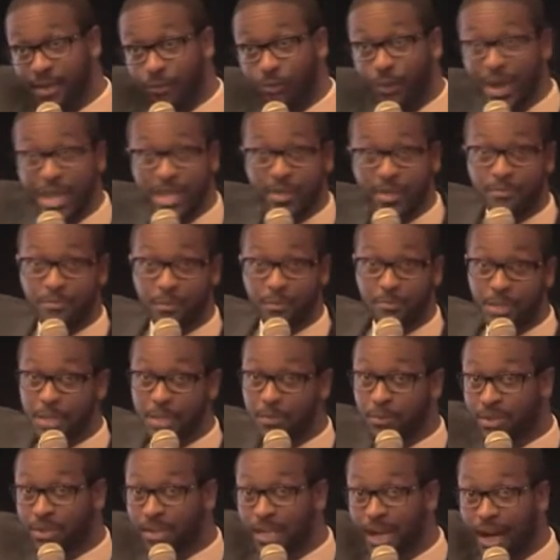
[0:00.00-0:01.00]
waiting for
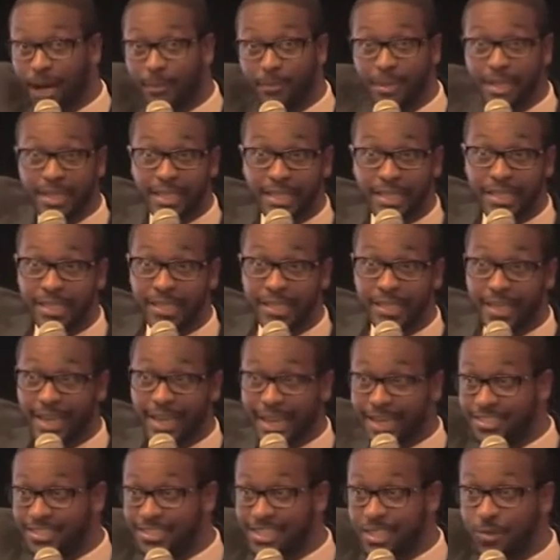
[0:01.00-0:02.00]
people to come in
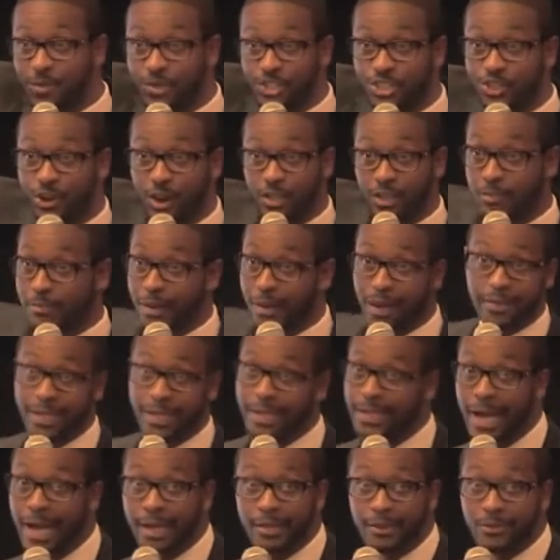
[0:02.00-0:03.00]
and see what you're all
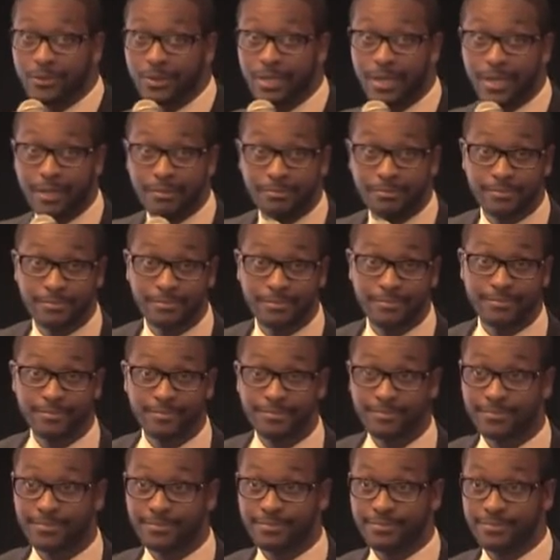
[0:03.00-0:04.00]
about, they're not
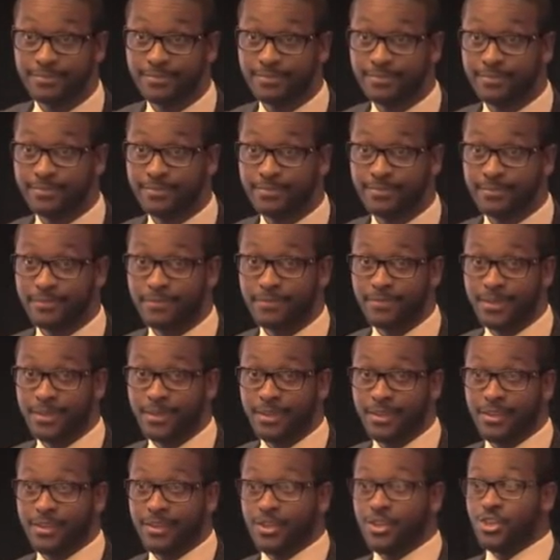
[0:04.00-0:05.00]
going to
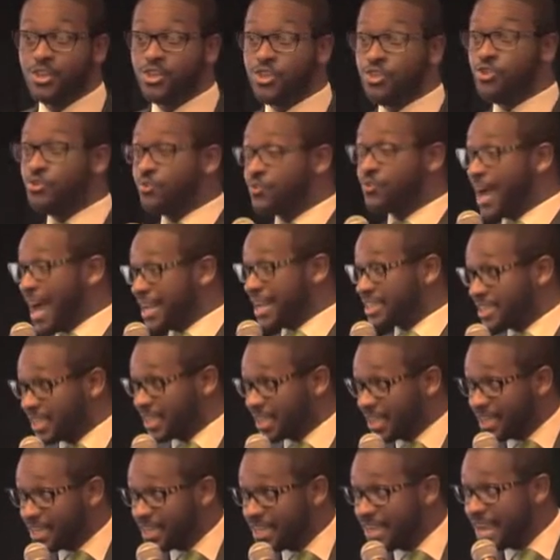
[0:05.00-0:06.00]
come. You've got to
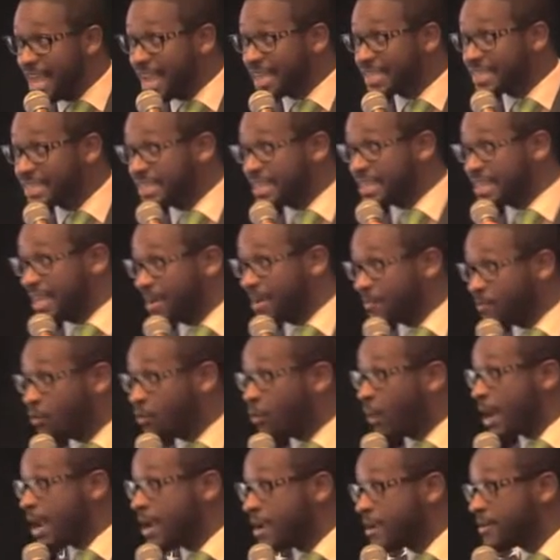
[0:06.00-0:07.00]
connect to
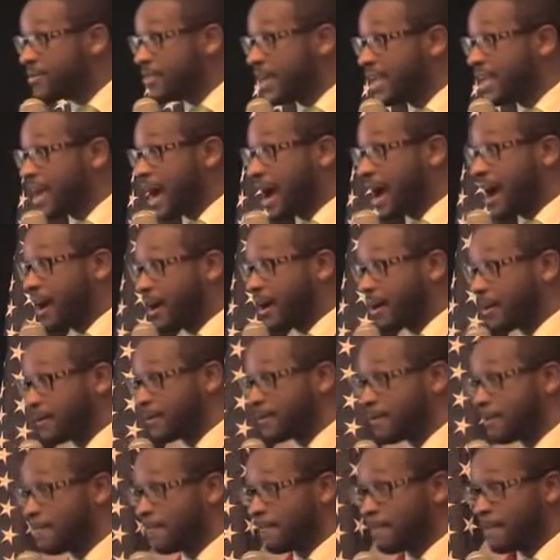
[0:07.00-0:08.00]
them where they are,
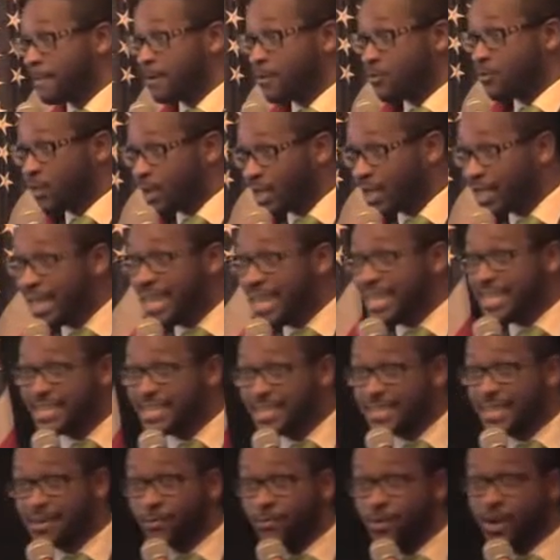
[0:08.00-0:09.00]
relate
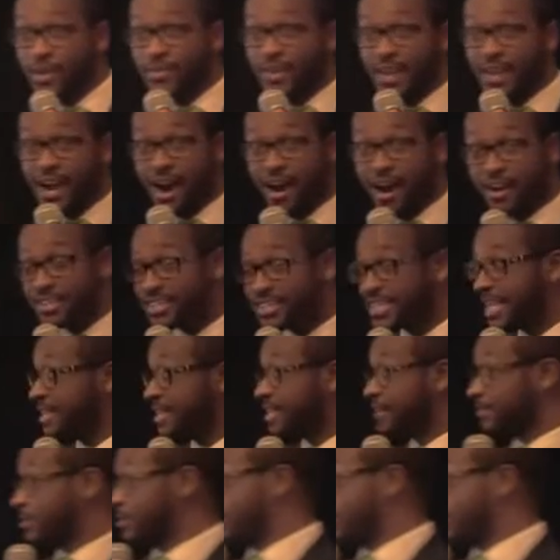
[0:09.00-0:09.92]
to them where they are, and take them